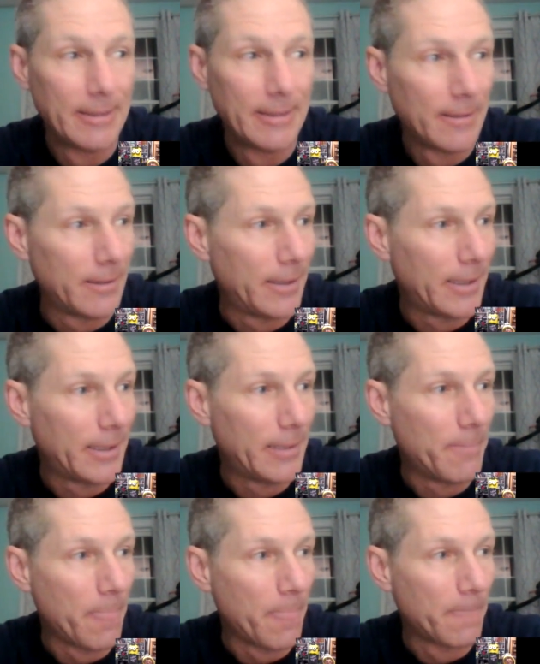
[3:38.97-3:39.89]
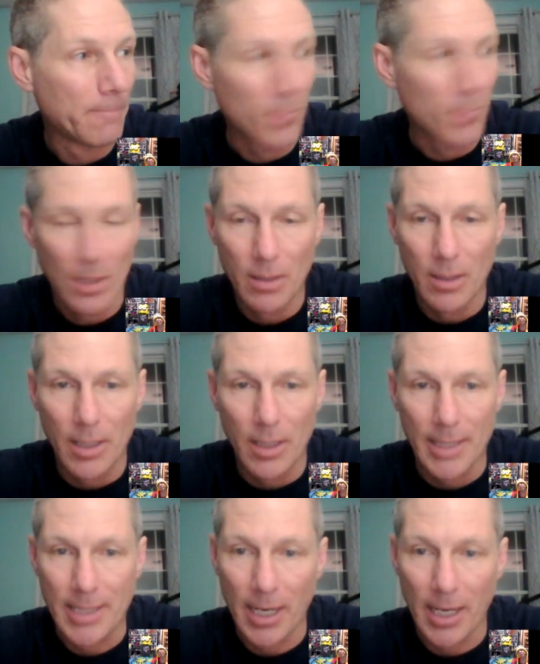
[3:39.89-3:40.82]
A
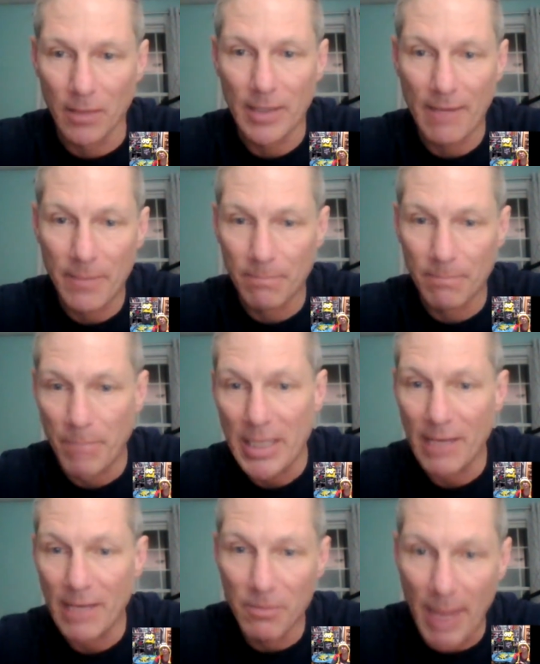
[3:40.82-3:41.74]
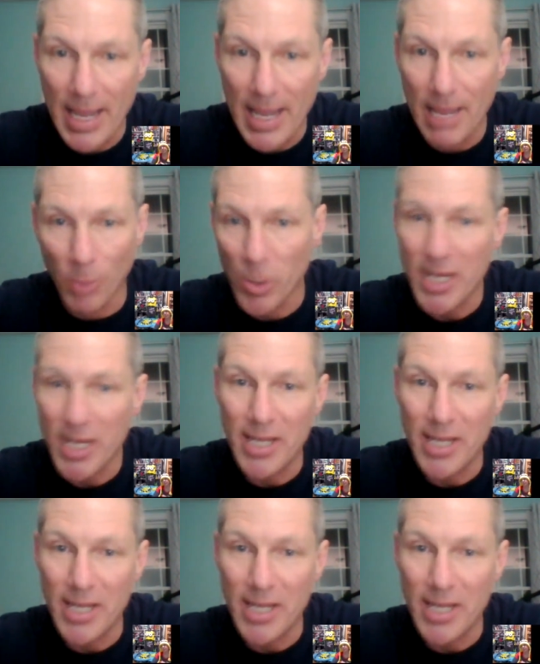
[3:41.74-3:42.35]
title that I've been given by Anne Marie.